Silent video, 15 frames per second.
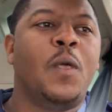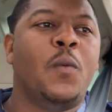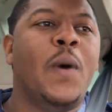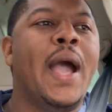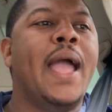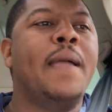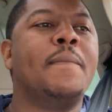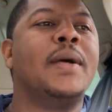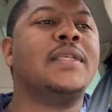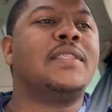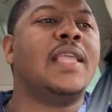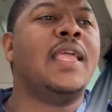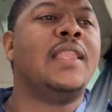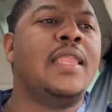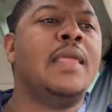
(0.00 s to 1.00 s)
Why
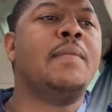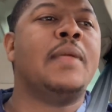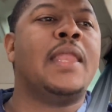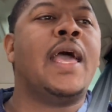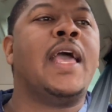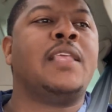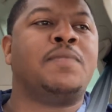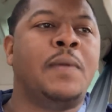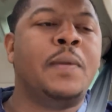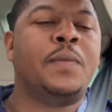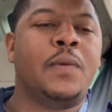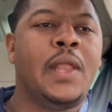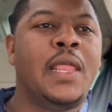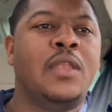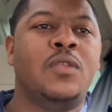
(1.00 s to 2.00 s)
must they demonize
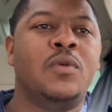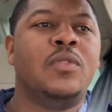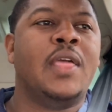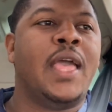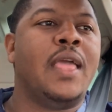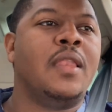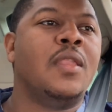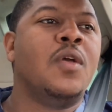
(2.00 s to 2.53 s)
people that do that?